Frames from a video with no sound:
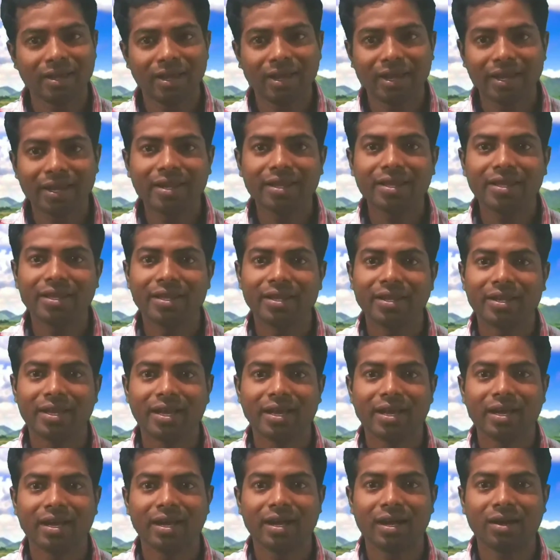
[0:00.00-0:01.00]
any
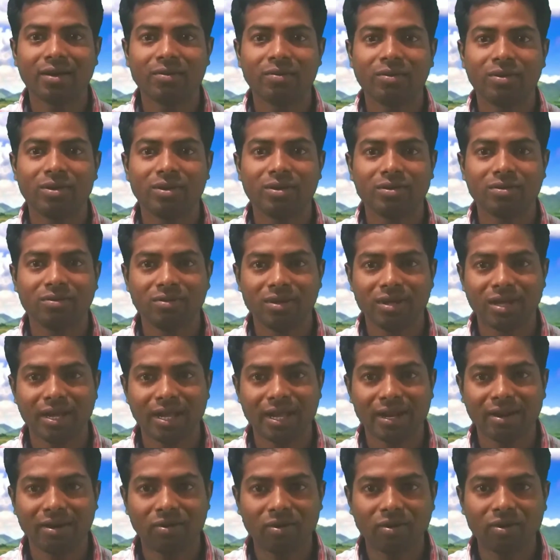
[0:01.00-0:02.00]
area according to
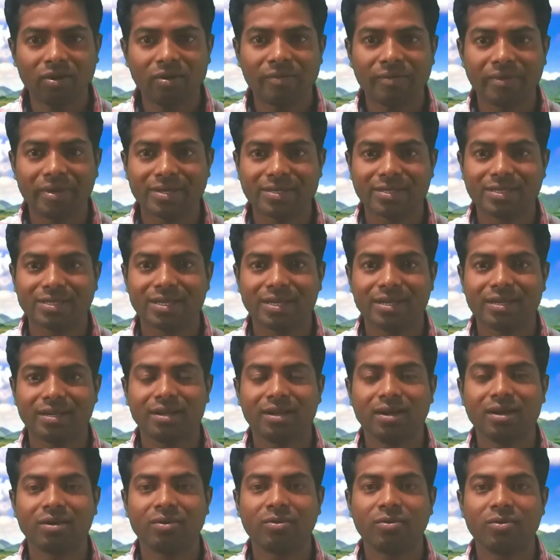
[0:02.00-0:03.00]
their occupation,
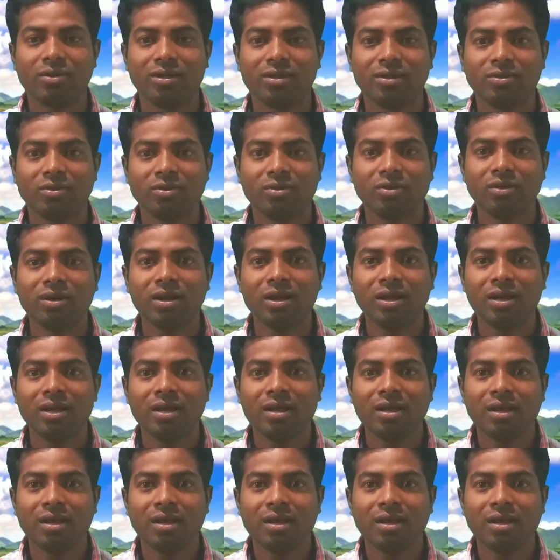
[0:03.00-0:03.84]
according to